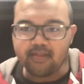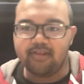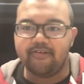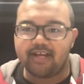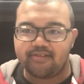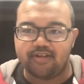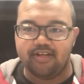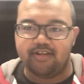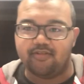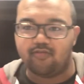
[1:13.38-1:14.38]
They were last
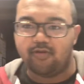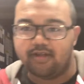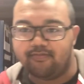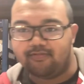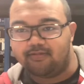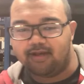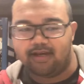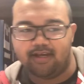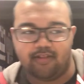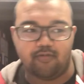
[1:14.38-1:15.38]
in
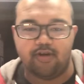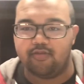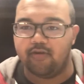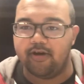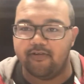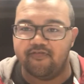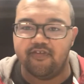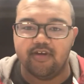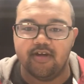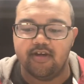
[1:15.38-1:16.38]
2012,
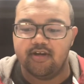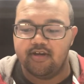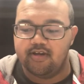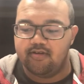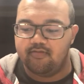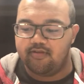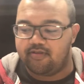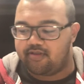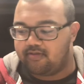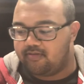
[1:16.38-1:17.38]

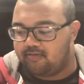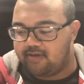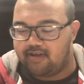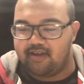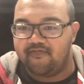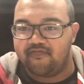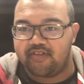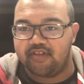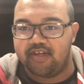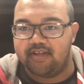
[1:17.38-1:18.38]
whereas
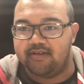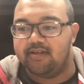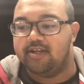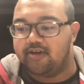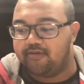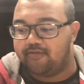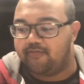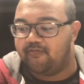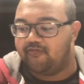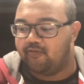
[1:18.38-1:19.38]
infamously
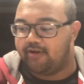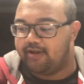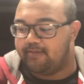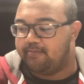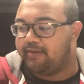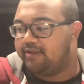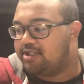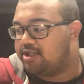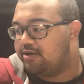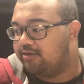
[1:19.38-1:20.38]
known when Billy
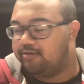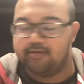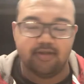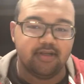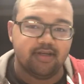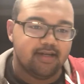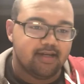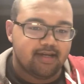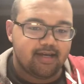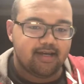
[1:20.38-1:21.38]
Joe
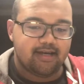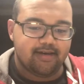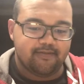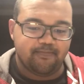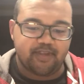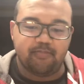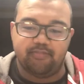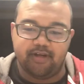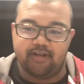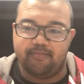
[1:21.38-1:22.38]

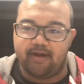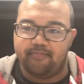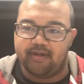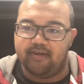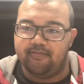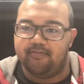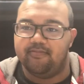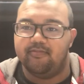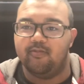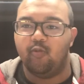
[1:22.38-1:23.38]
complained about being
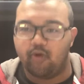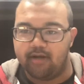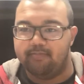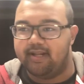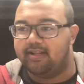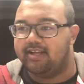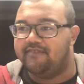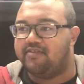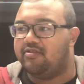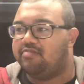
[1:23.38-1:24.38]
1 minute
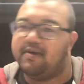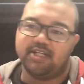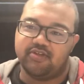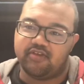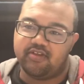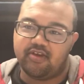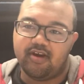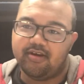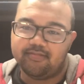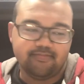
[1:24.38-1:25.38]
left and smashed his
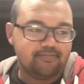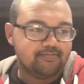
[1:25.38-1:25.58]
guitar.